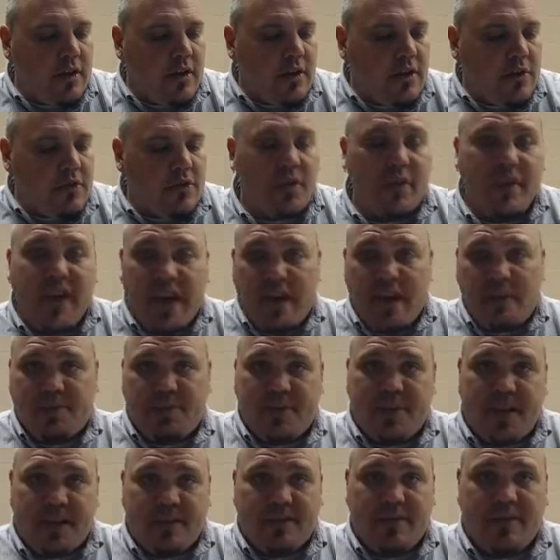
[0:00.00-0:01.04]
So that
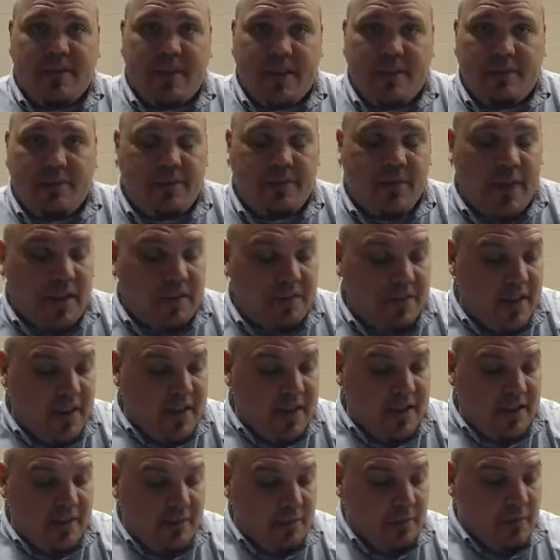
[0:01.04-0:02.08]
upsets them. And
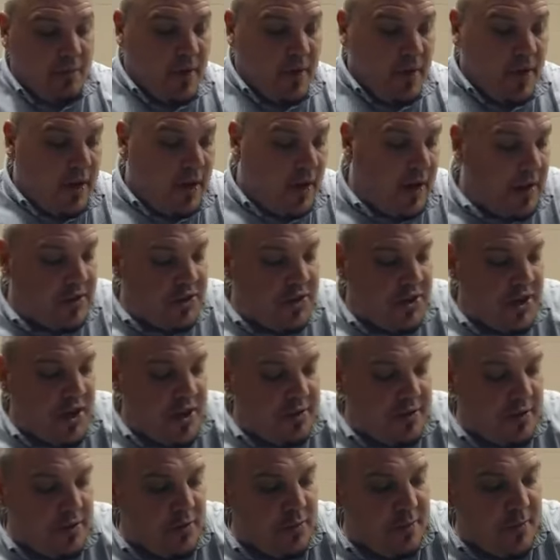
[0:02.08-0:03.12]
then
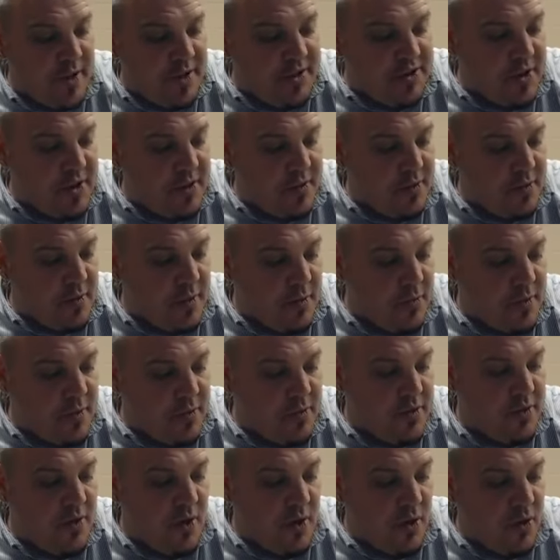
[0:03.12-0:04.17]
Jesus mentions the
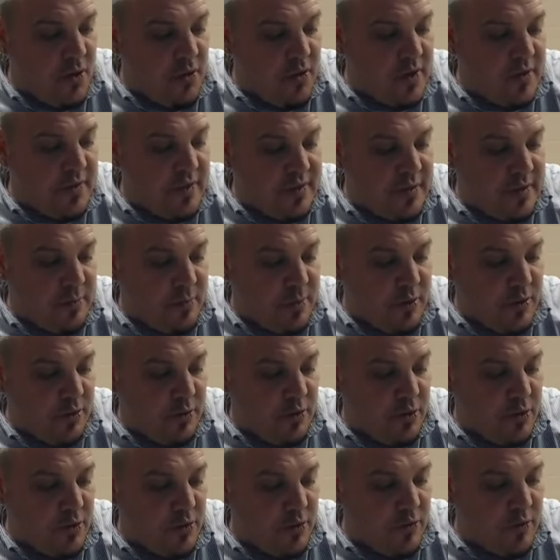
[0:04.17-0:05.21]
stone that the
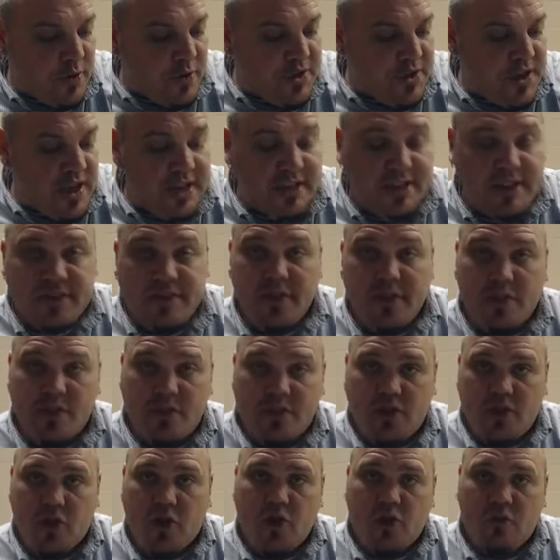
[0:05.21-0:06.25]
builders rejected, the
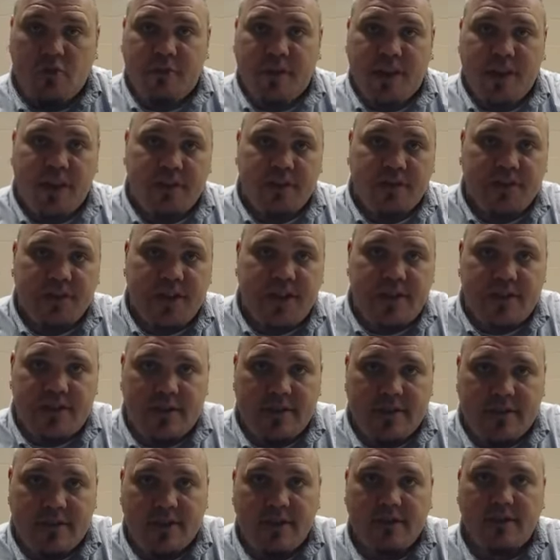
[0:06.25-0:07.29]
stone being
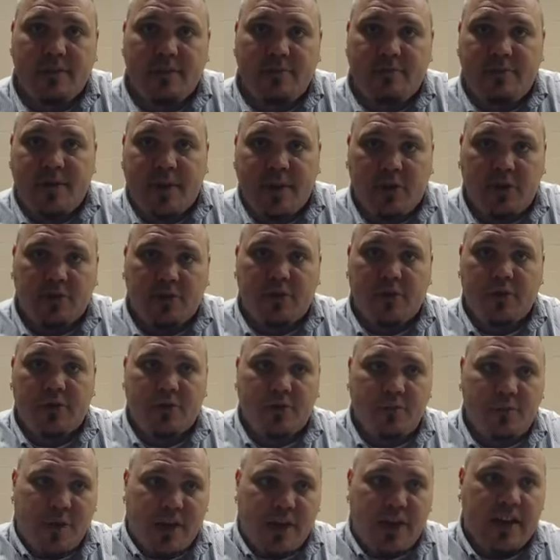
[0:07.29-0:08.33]
Jesus, the builders
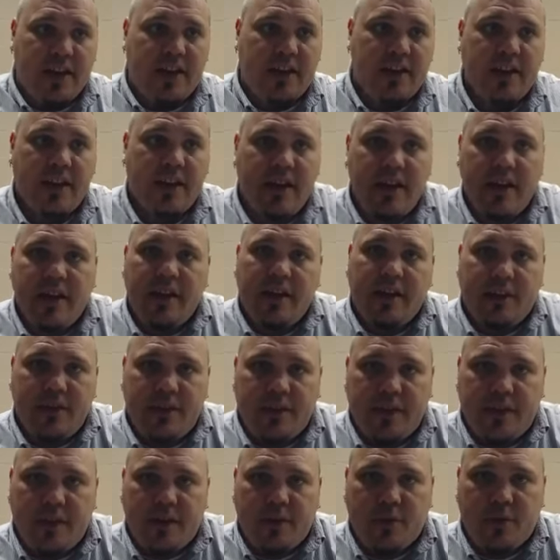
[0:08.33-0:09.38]
being
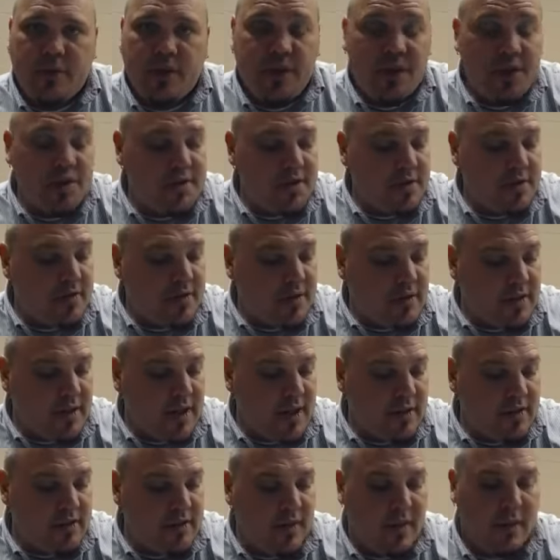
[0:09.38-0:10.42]
the religious
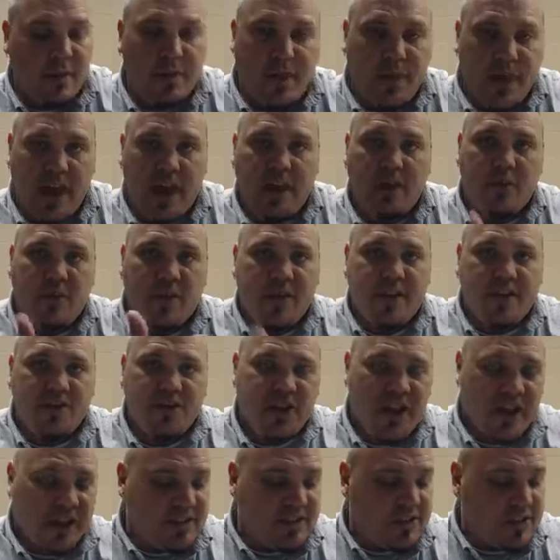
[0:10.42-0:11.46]
elites. They
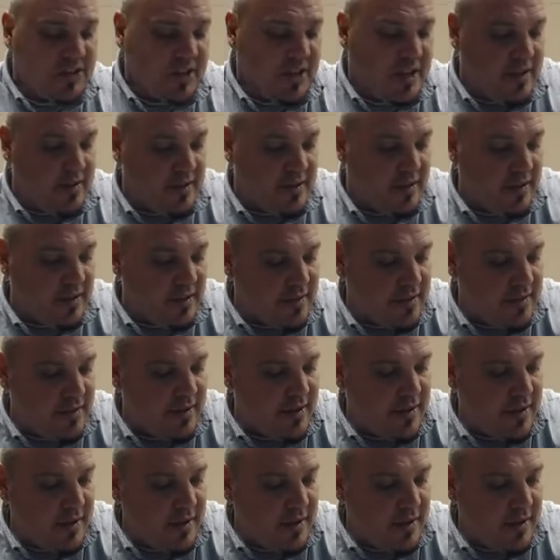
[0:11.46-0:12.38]
reject Jesus.